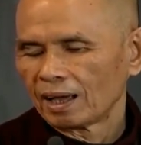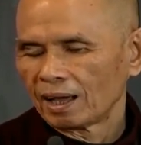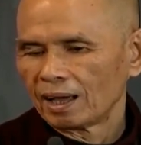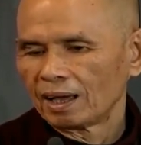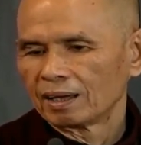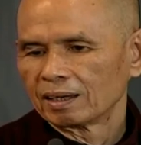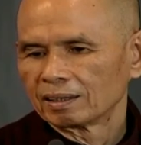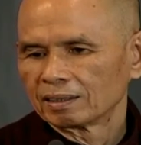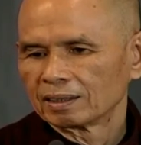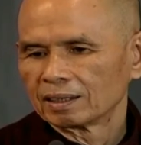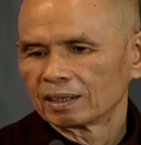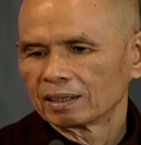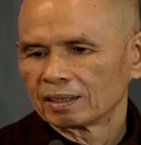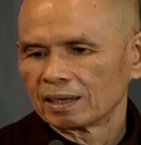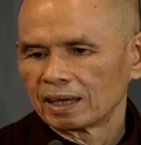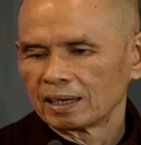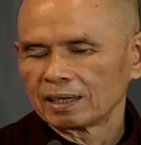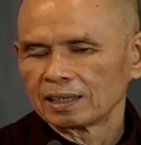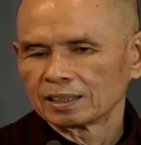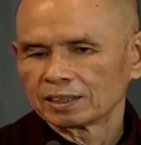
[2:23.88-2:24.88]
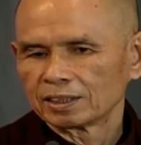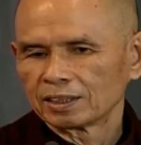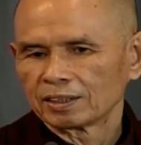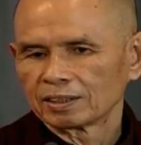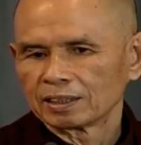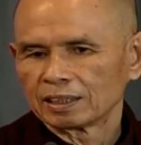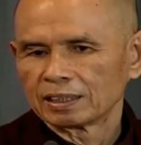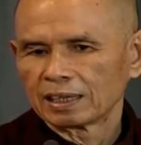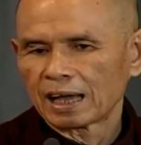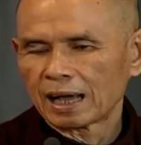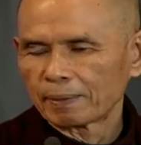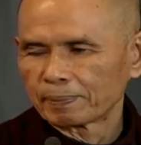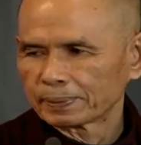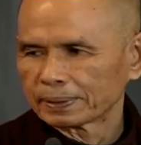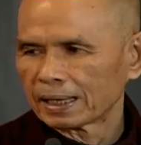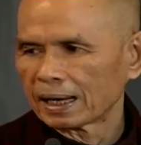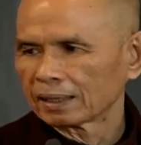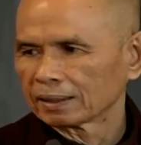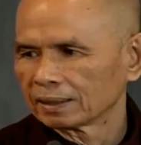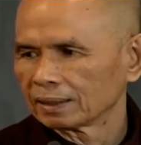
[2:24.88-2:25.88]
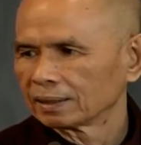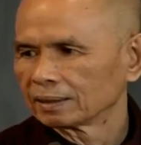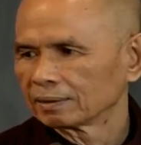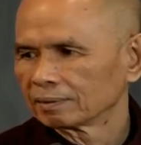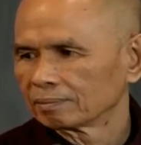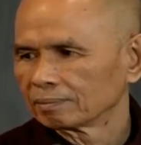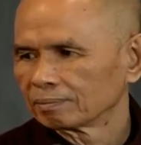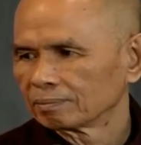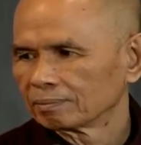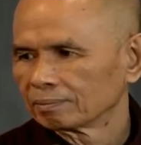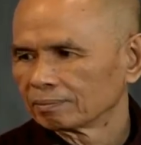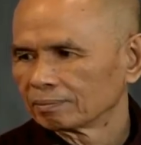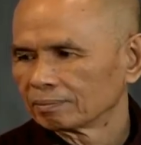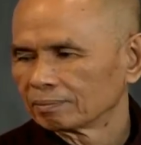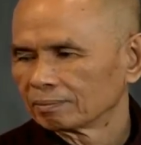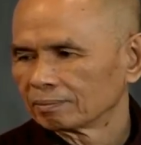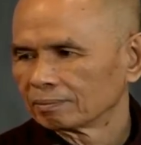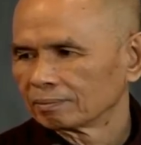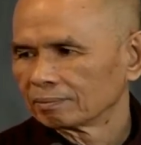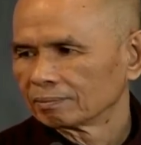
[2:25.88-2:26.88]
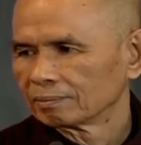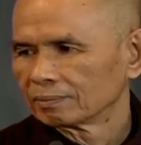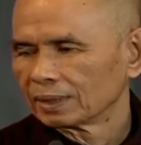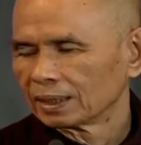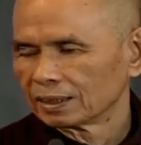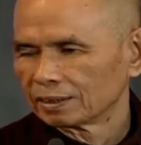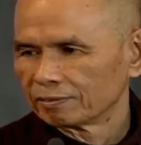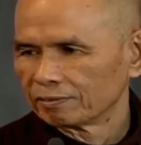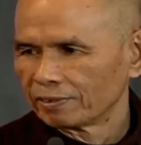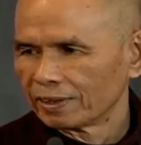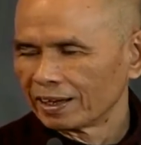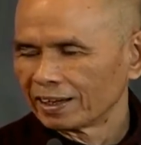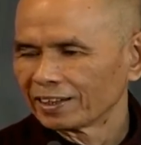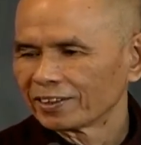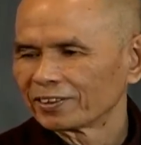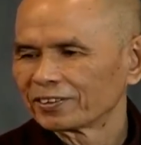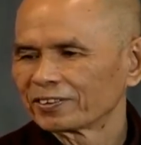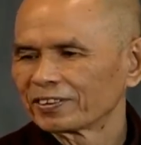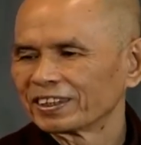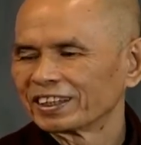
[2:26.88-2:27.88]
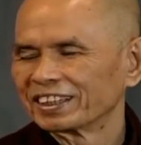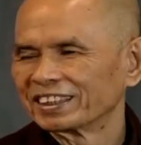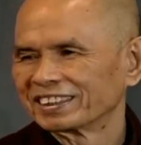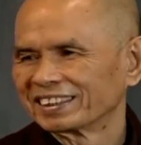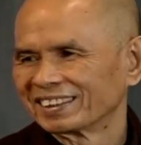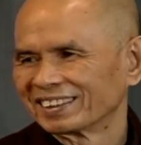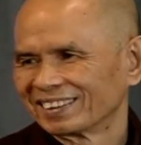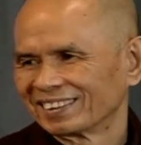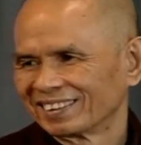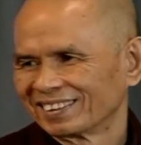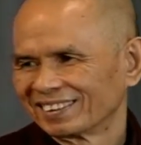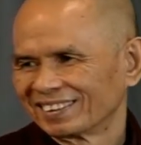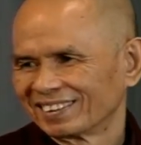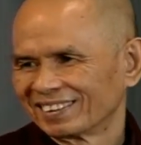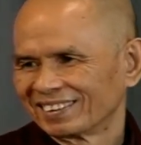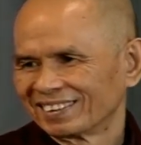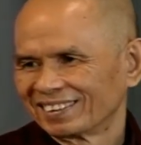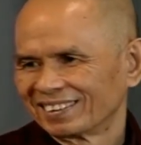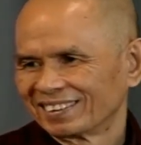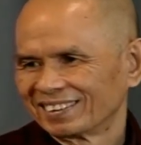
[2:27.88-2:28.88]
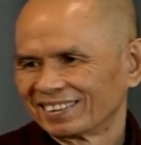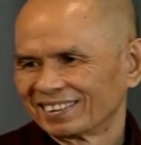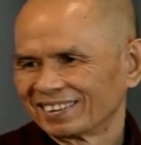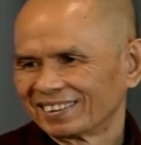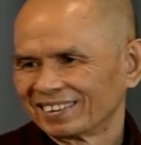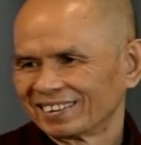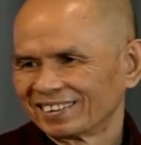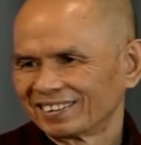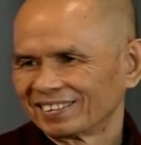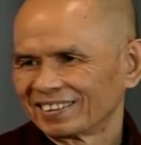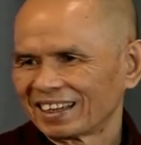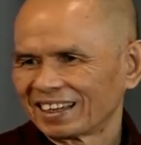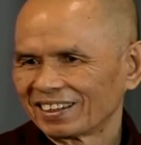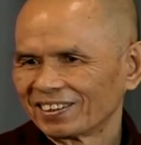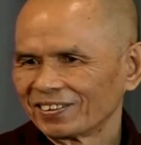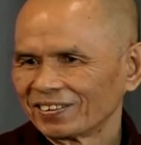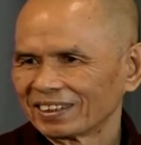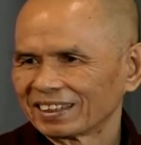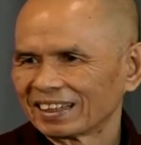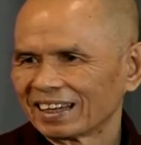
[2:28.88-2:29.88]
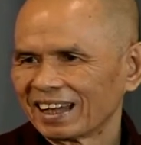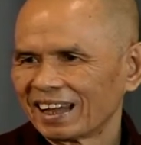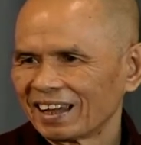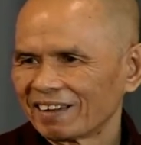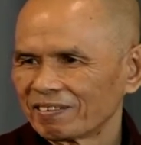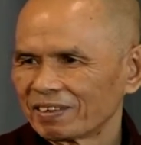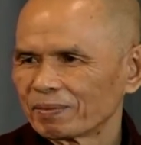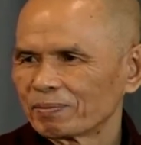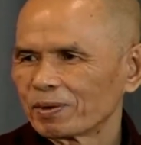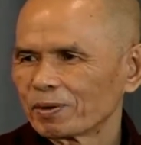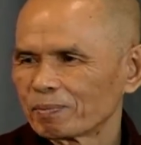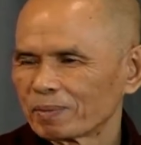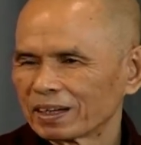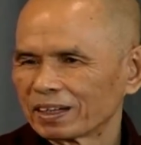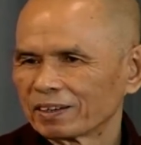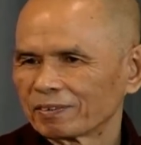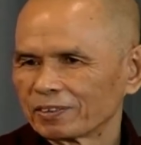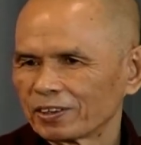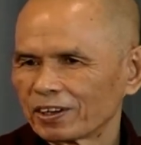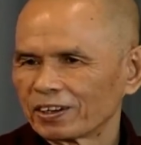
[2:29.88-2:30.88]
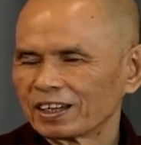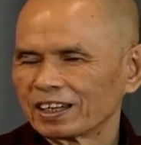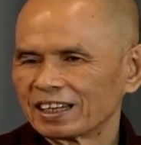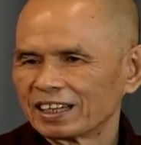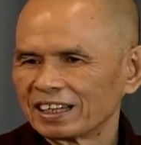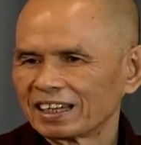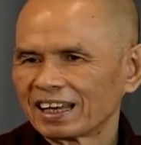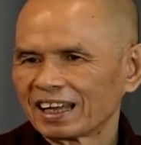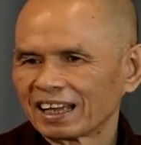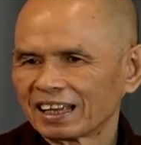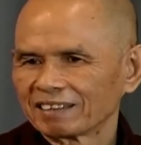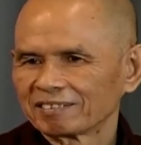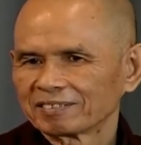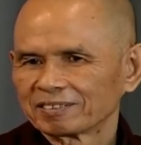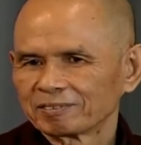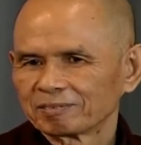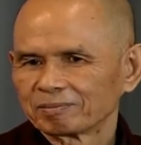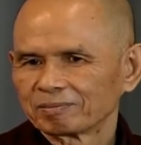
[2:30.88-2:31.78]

And that is not an abstract thing. It's very concrete. You can do it every moment of your daily life.